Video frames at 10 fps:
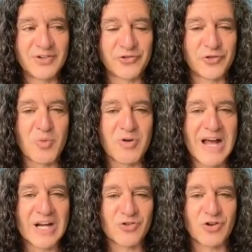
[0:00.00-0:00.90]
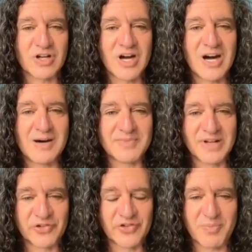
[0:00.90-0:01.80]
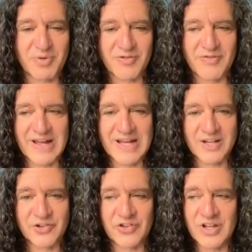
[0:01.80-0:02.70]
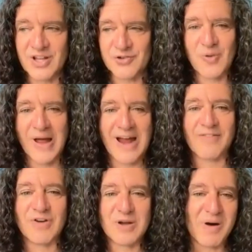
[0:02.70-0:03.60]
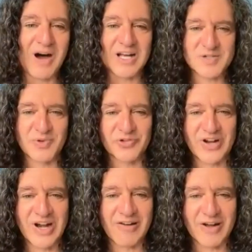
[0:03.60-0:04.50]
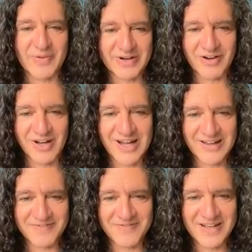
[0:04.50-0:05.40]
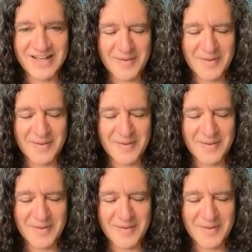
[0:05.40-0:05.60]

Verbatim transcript: supernatural calmness that pervades through every possible scenario in your life.